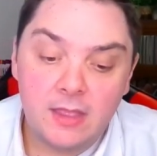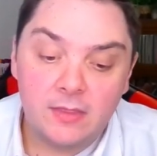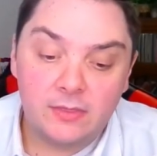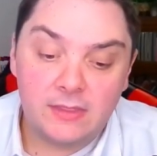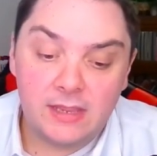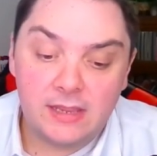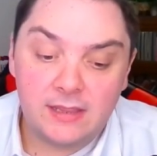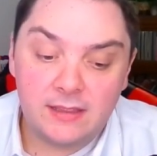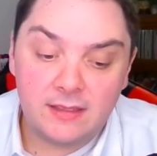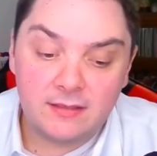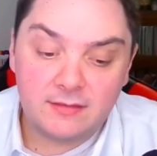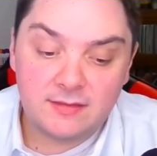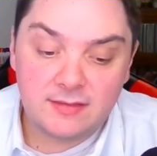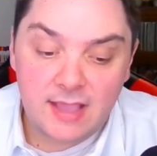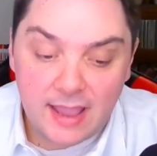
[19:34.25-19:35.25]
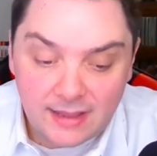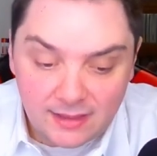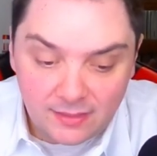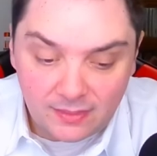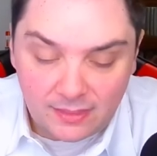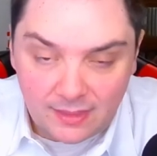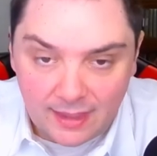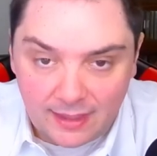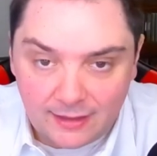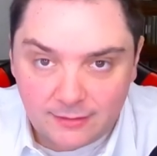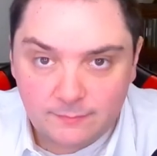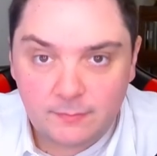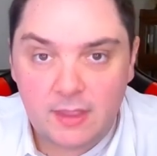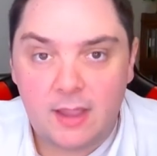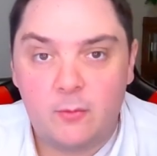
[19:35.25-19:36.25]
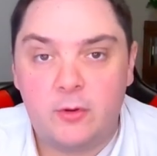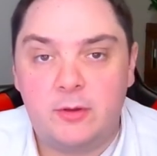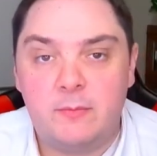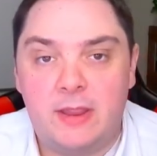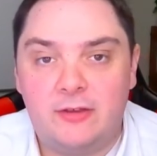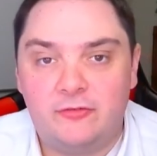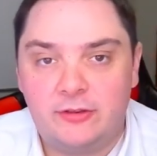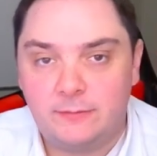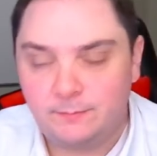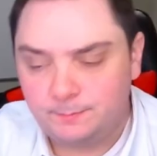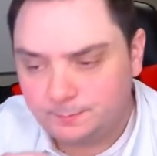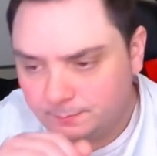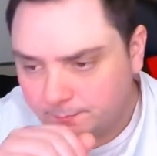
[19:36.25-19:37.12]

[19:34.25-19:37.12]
The second thing I want to mention